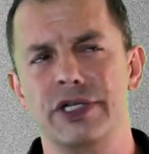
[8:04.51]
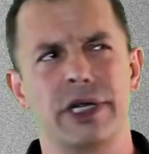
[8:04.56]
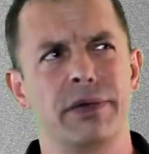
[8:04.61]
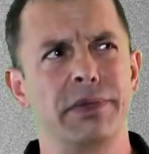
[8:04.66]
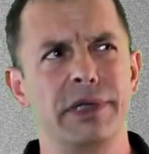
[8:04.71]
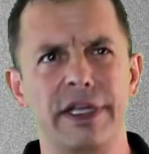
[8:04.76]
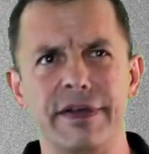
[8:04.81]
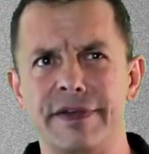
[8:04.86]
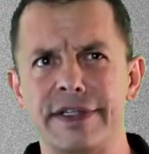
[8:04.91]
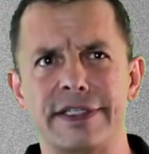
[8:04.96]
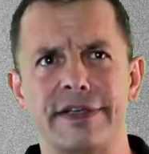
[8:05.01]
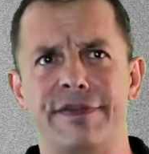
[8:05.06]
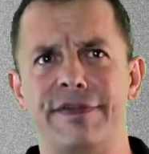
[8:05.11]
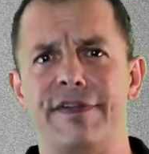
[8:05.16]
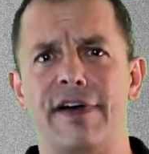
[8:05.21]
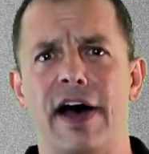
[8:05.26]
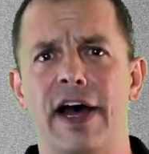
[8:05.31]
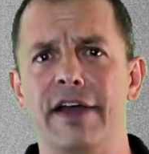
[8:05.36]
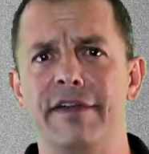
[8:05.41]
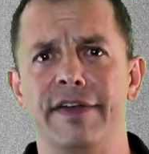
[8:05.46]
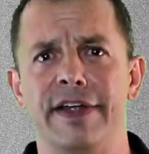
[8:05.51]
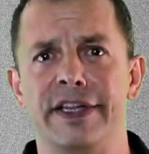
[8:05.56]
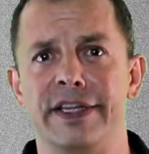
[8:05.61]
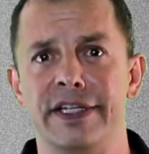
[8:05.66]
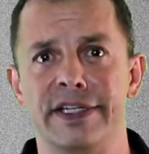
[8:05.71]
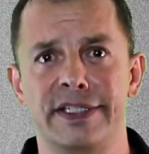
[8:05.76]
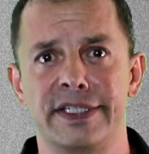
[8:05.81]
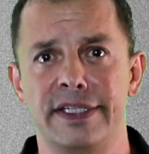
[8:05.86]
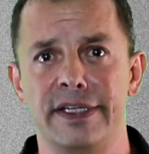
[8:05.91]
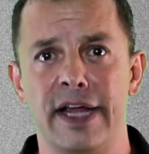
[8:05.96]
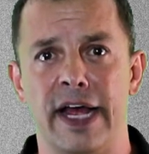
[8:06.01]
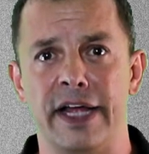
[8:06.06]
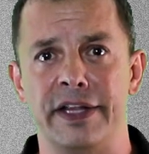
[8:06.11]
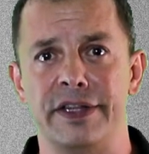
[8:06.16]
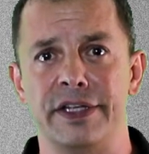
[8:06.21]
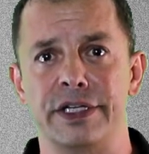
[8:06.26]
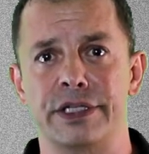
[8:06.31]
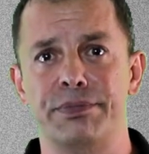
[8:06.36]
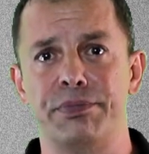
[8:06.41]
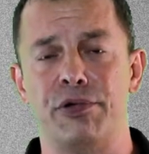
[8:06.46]
I believe it's a 5 at
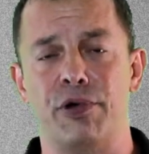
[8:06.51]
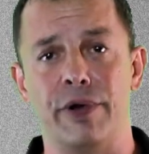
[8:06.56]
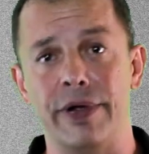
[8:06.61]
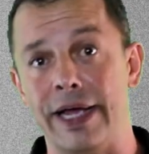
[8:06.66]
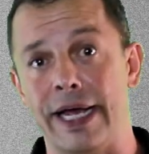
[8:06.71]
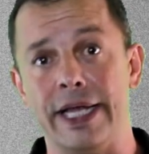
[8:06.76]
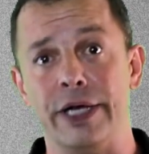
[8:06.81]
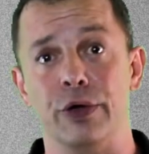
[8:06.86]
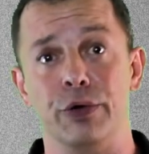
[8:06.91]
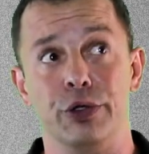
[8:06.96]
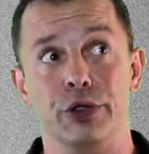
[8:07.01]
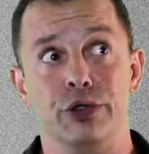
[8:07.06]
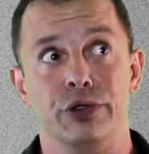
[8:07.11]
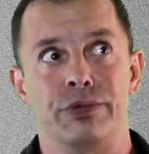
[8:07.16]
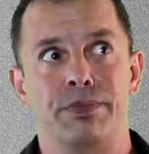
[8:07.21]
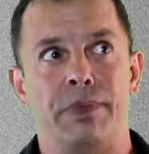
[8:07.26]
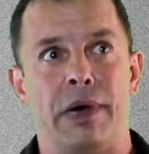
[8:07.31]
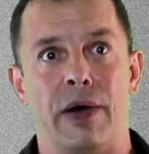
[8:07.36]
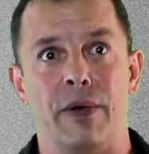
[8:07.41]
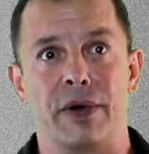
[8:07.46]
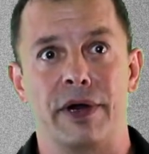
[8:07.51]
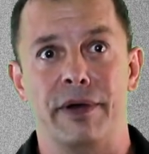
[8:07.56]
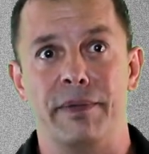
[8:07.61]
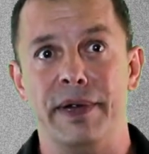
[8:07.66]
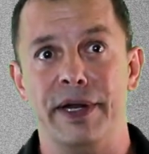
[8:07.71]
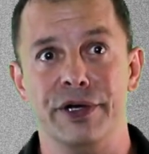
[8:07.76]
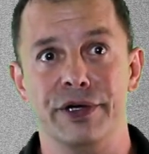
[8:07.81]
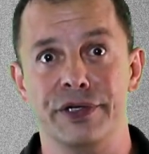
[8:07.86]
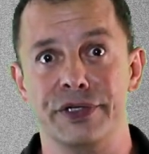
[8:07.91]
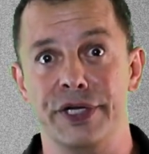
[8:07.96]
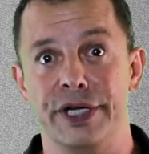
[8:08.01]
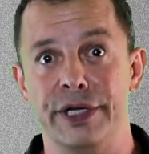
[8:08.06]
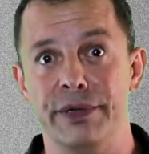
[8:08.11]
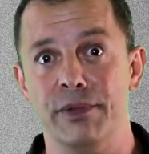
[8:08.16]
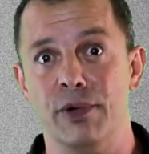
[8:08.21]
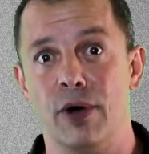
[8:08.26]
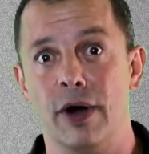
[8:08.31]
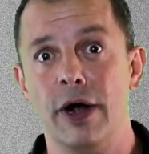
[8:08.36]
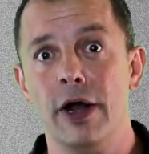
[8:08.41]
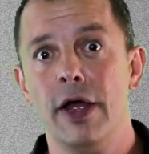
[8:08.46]
this point. I don't use power commanders
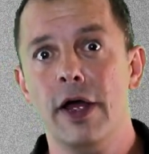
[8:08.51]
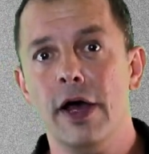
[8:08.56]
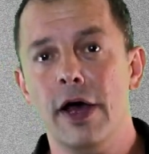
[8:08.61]
anymore.